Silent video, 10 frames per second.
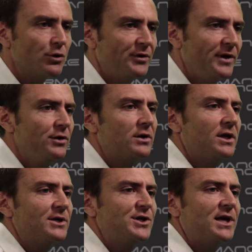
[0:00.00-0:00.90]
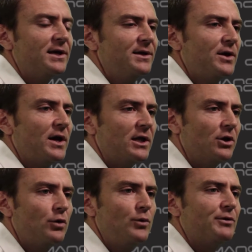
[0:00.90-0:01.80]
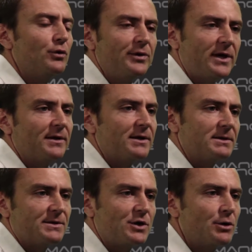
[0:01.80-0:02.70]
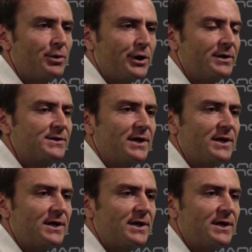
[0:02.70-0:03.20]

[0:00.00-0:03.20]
within your clutch kit, along with all the other components